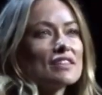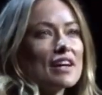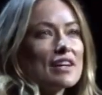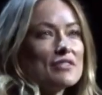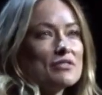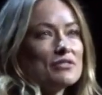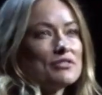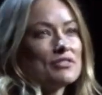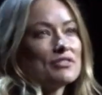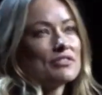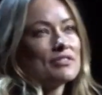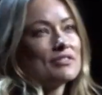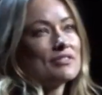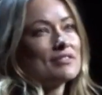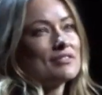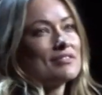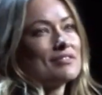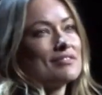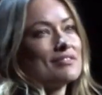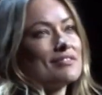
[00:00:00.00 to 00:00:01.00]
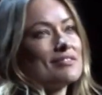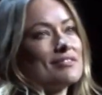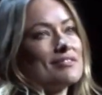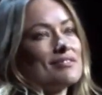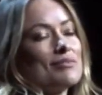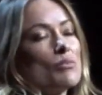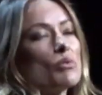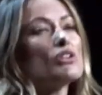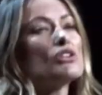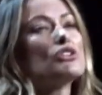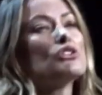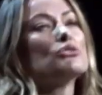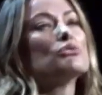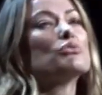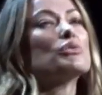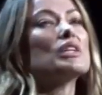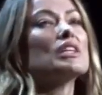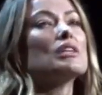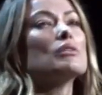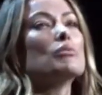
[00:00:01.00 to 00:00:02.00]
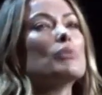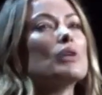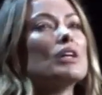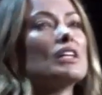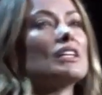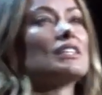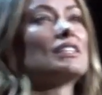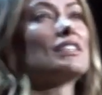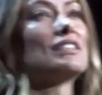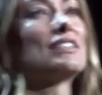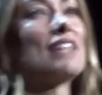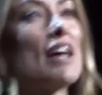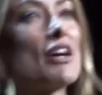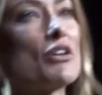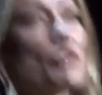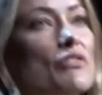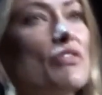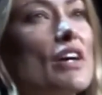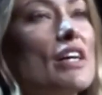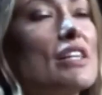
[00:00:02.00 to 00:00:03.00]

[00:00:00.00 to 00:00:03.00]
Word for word: Hey guys, welcome back in new episode of our channel.